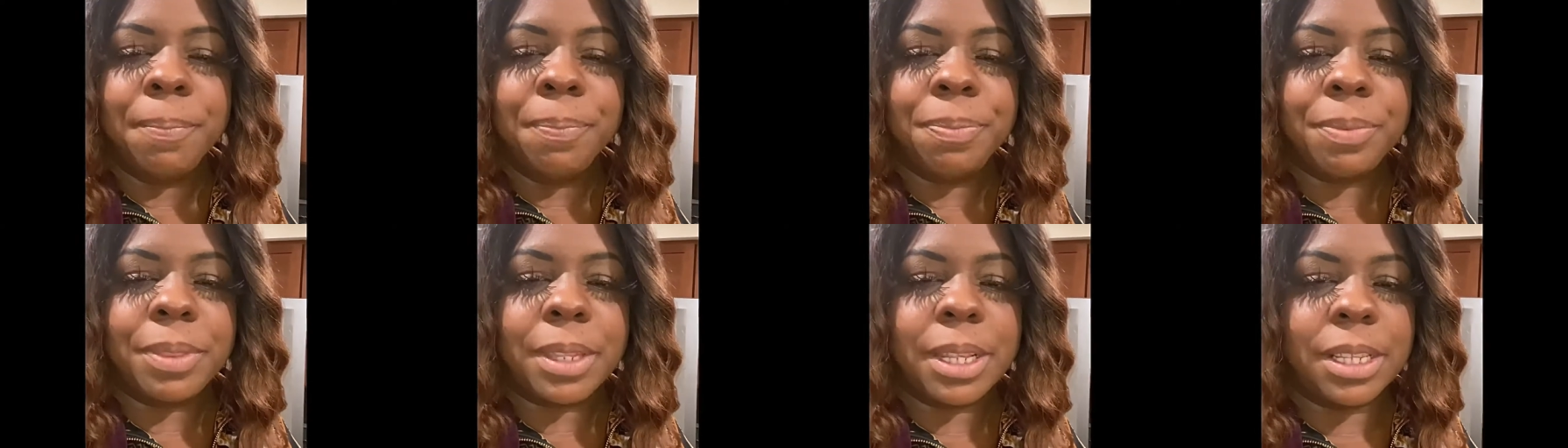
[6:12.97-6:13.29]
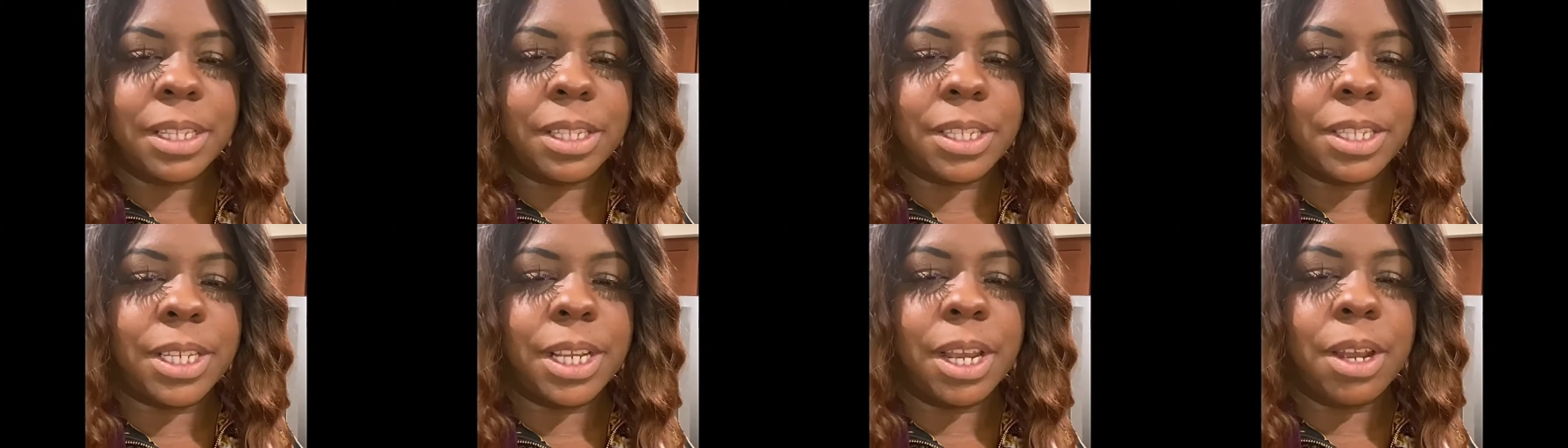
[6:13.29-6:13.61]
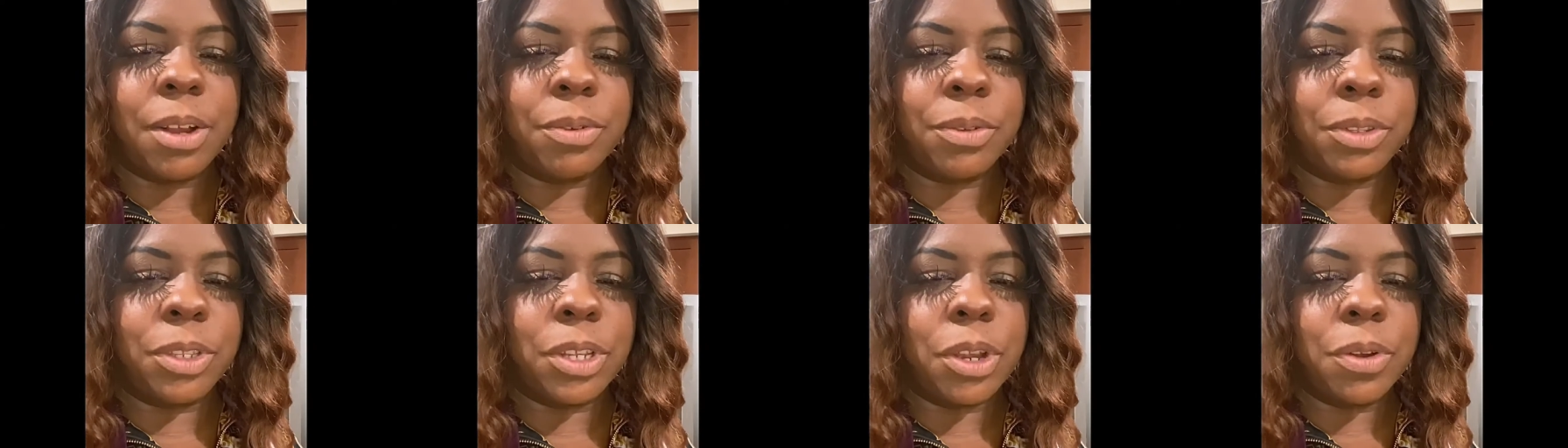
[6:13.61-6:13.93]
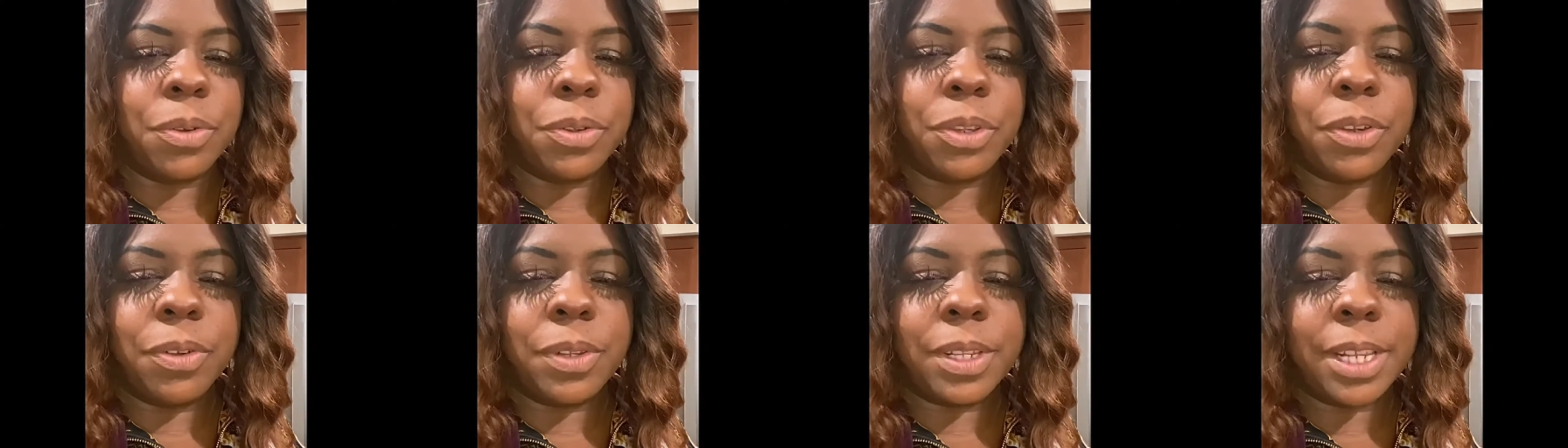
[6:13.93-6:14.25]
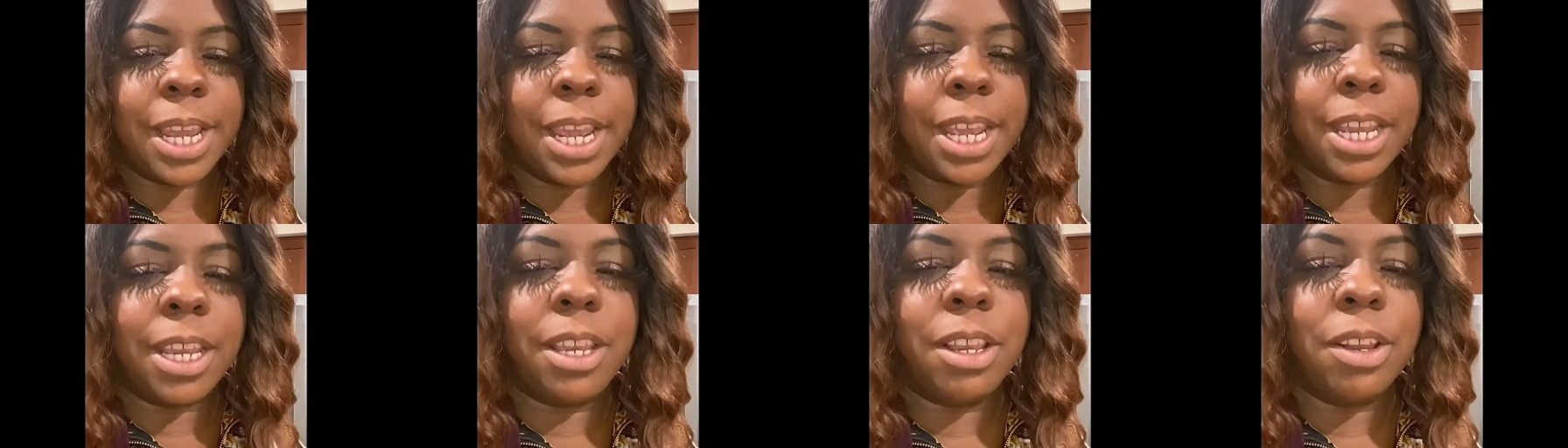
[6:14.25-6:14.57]
So don't use
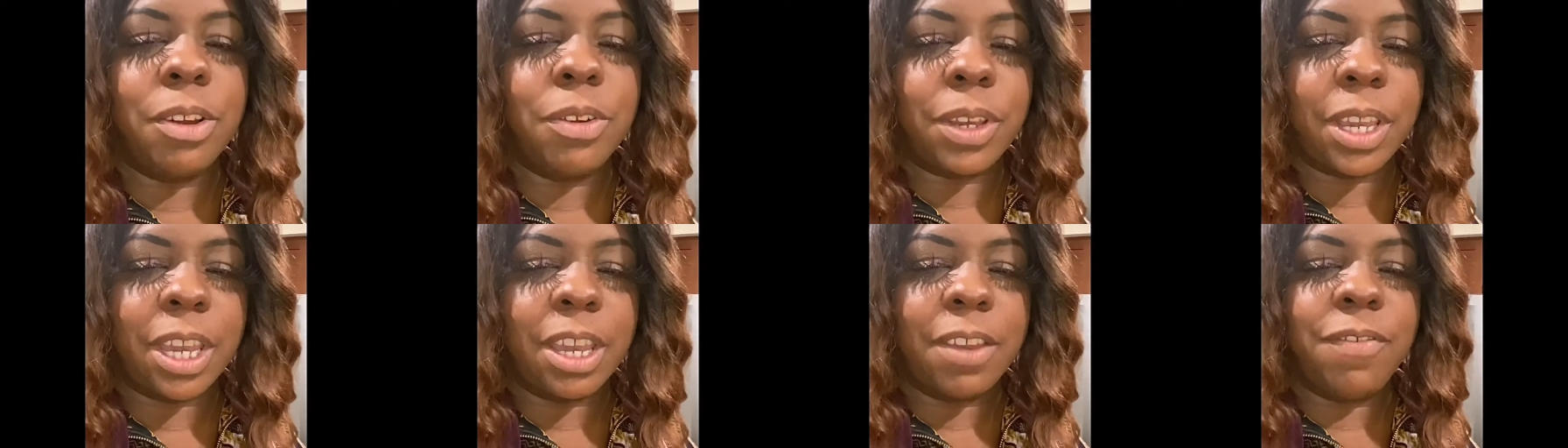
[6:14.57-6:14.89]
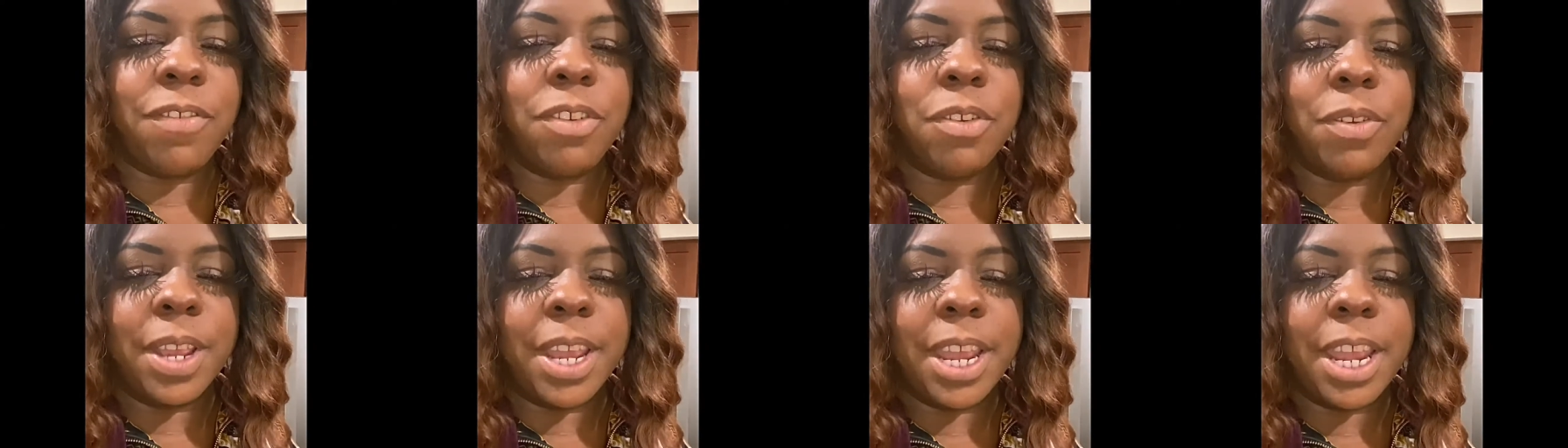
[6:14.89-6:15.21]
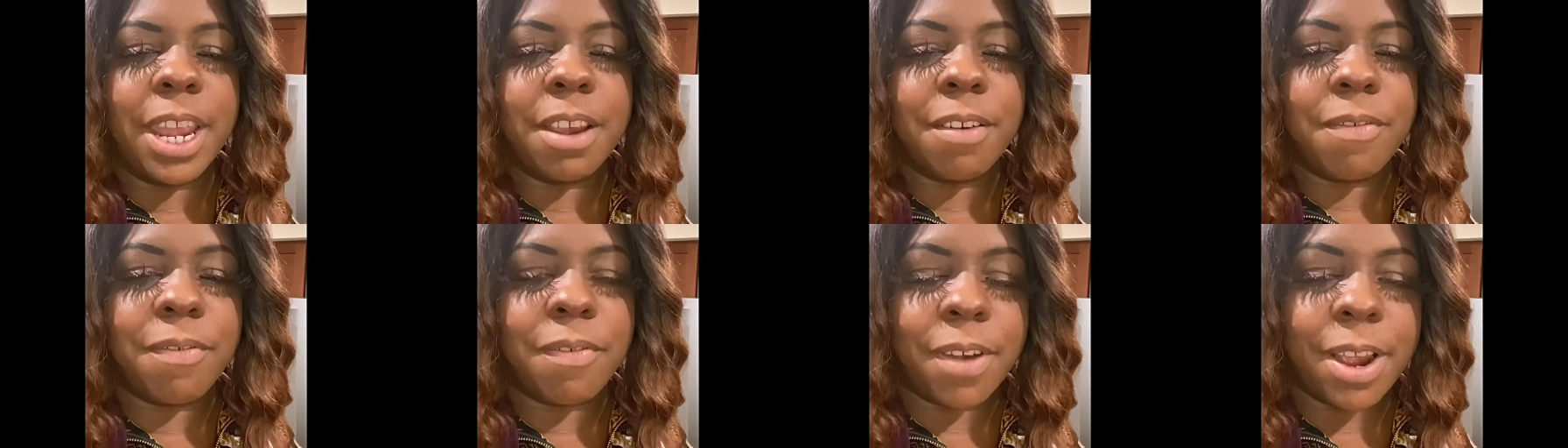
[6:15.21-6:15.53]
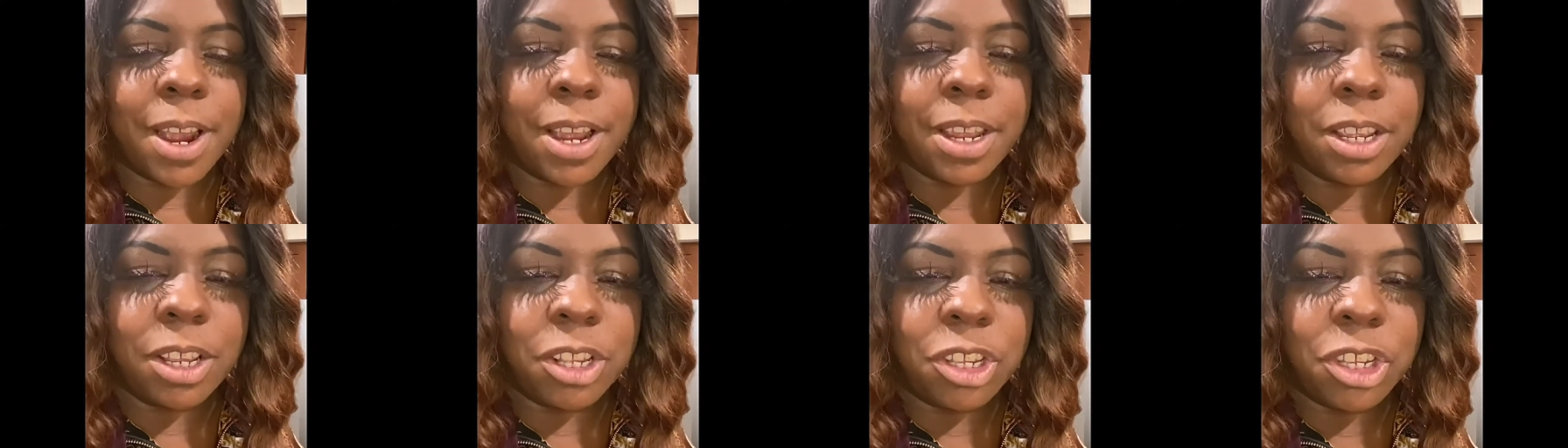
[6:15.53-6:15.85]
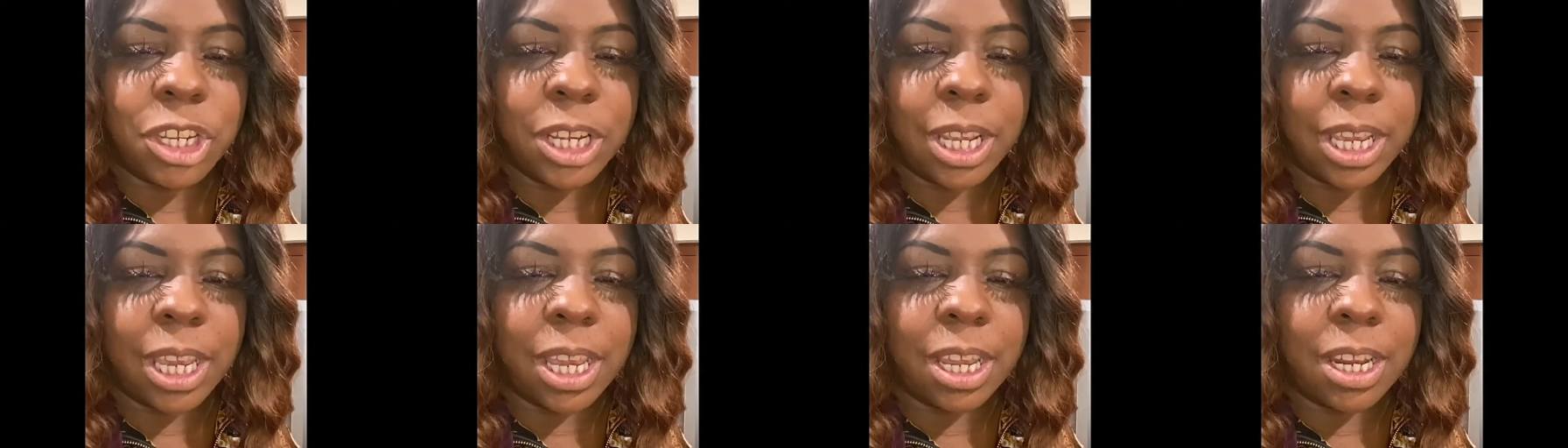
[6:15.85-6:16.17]
egg yolk if you air fry your
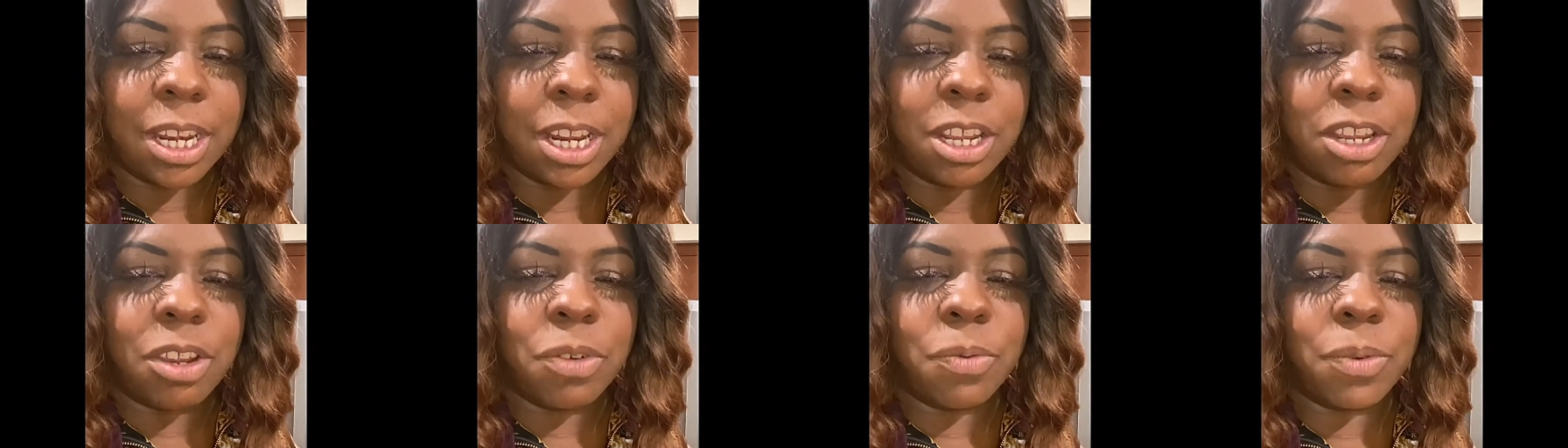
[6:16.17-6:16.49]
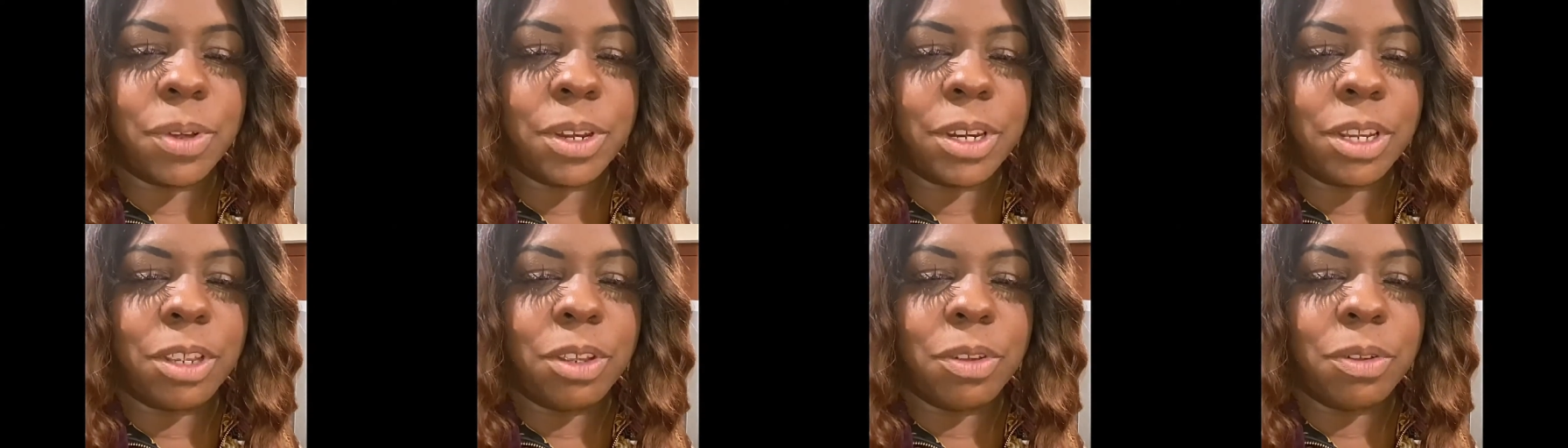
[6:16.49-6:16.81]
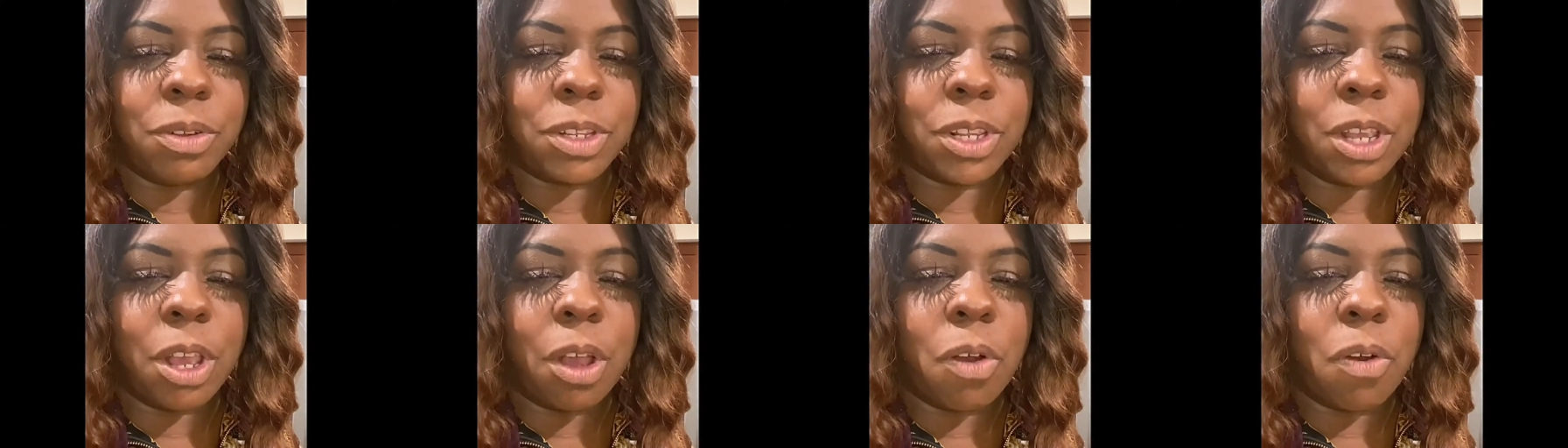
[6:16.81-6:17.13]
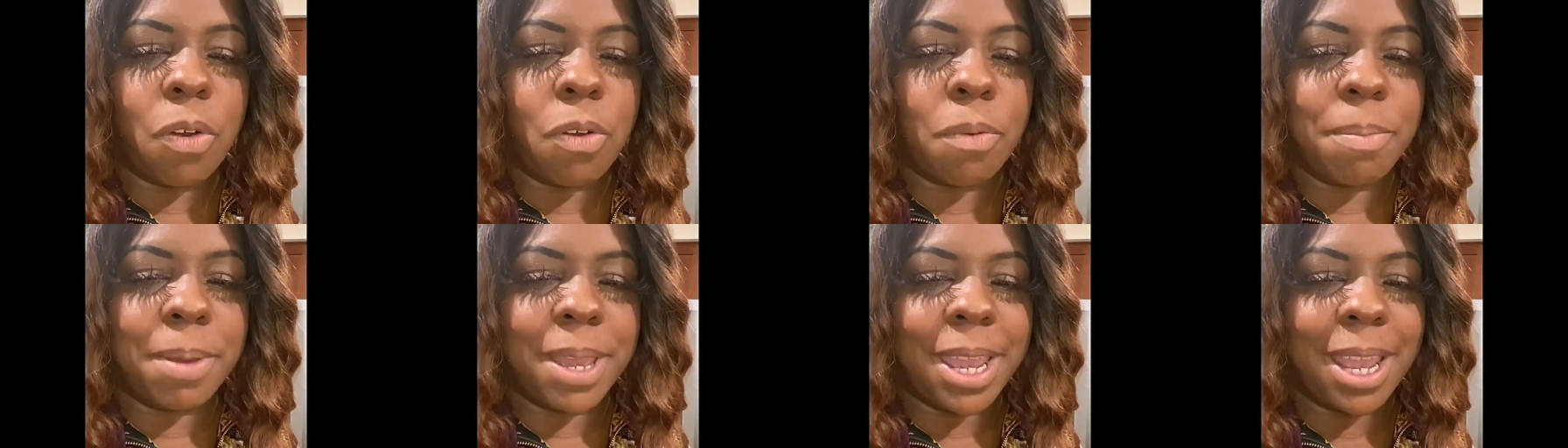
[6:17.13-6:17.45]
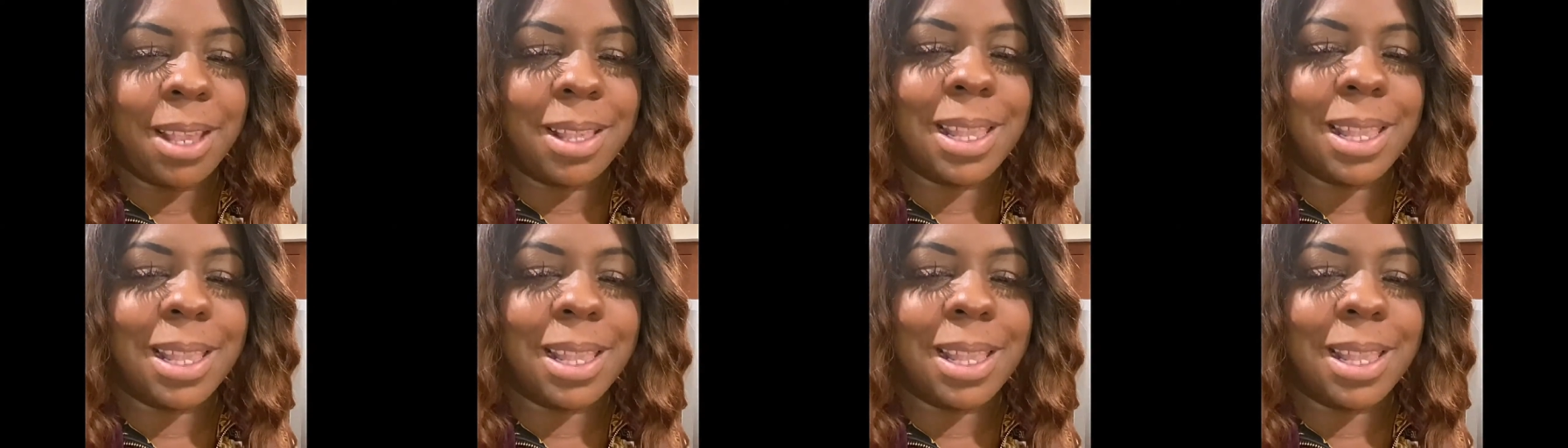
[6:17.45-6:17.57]
chicken and you want to use Old Bay.